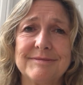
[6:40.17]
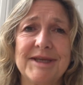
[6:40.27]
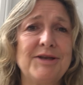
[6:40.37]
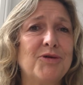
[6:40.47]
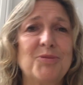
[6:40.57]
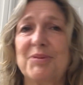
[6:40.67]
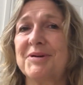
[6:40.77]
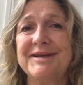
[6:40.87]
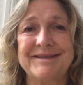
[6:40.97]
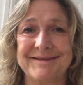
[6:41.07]
in your
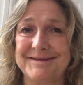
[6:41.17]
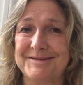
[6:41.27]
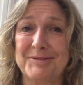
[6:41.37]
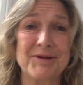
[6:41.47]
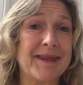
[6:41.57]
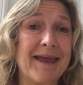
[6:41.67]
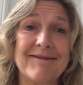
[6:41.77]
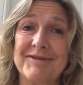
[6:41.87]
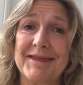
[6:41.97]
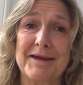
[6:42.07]
prison,
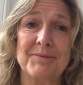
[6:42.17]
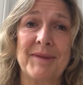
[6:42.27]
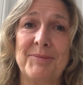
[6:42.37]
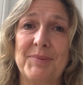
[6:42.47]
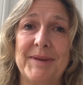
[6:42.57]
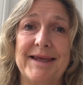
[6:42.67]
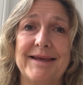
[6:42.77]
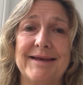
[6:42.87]
whatever that may be,